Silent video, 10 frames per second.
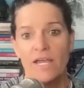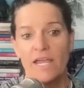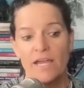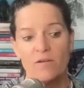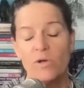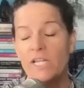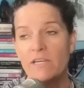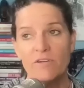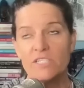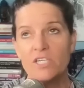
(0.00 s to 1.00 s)
And we
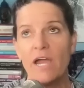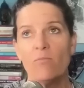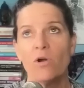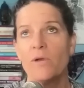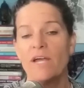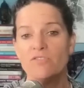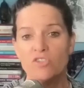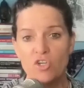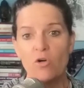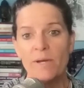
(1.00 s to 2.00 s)
live in a time where we have
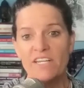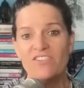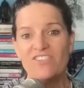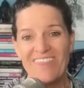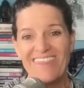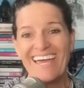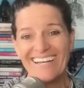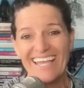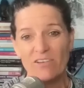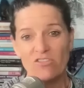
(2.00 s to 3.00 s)
so many
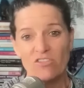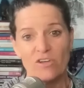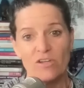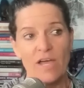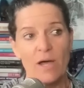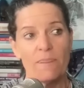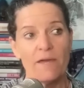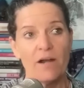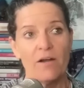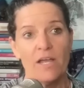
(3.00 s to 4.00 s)
synthetic estrogens out
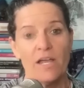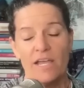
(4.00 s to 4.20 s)
there,